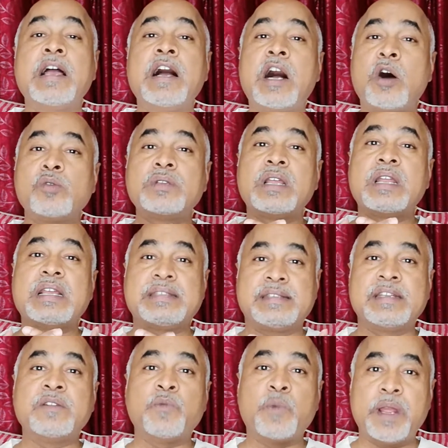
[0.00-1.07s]
how the
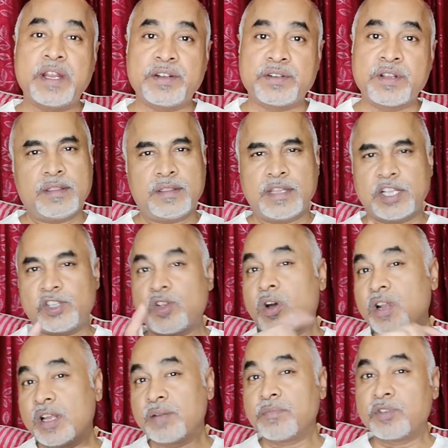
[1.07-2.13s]
lesson went. That's
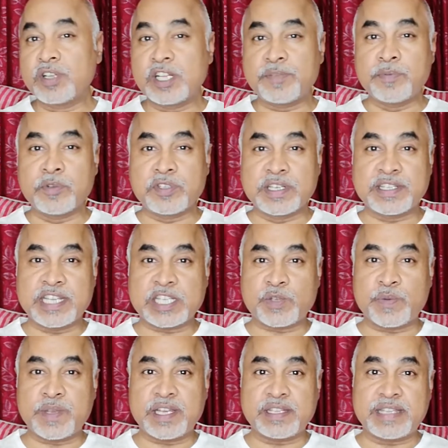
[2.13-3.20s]
all on Mudgal's Musings this
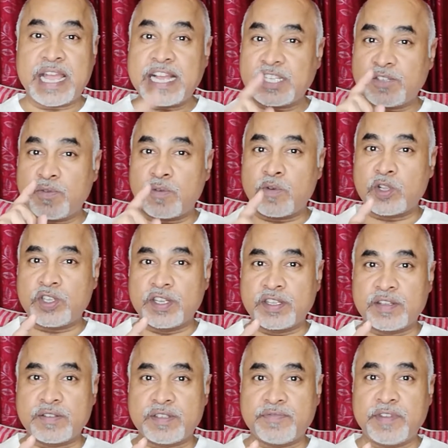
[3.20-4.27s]
week. Thanks for watching
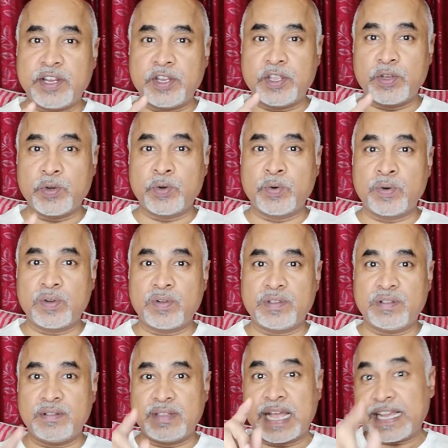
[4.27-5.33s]
this video.
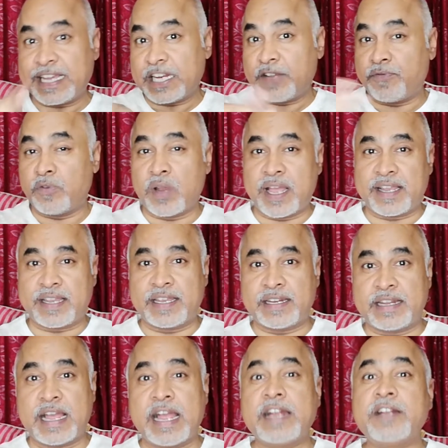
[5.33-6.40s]
Like it if you like it,
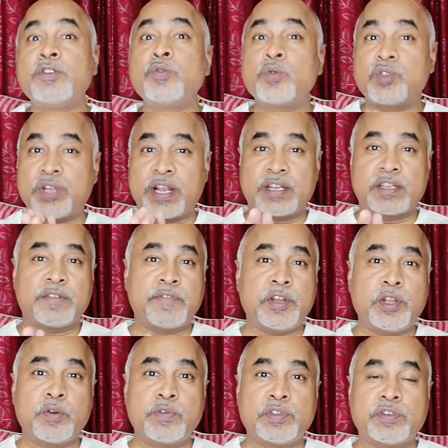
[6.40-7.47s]
and do share the
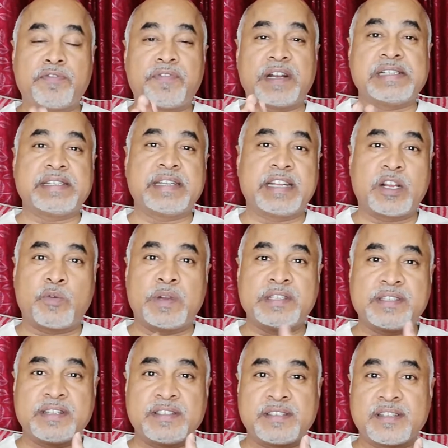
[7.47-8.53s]
video with your friends and
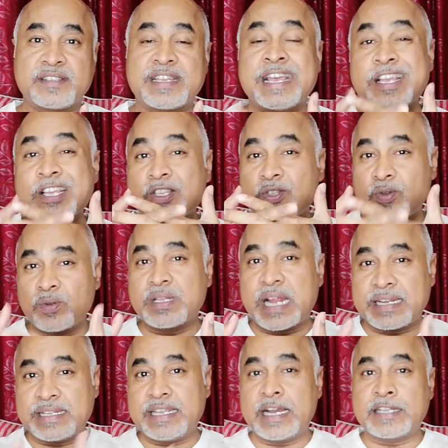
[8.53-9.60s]
acquaintances so
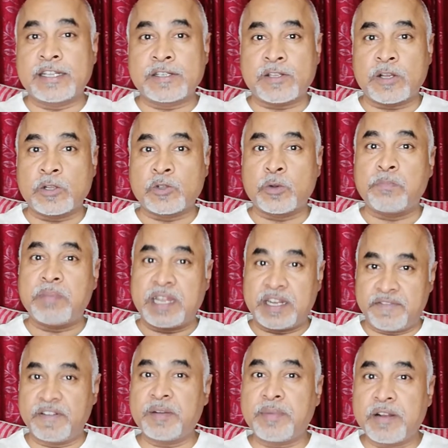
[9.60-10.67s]
that the others also
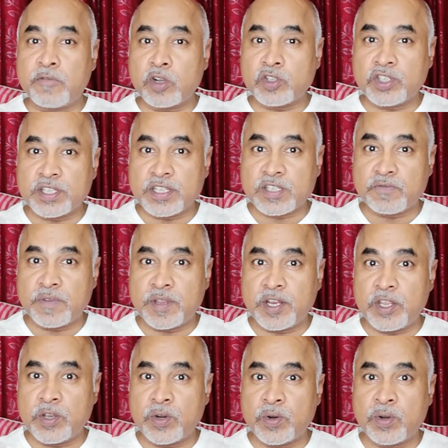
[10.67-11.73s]
benefit by watching this
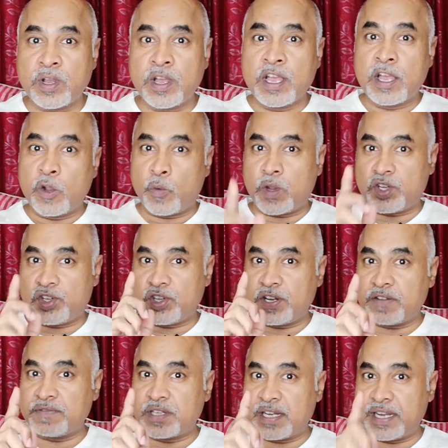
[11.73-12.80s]
video. Question
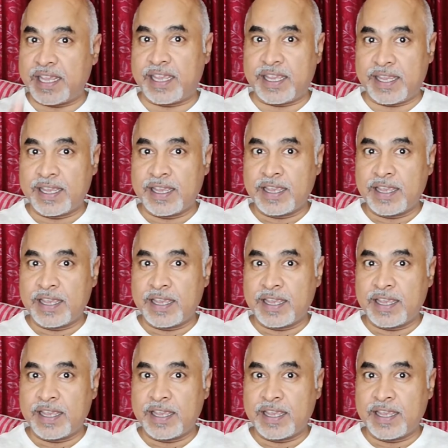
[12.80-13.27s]
of the day: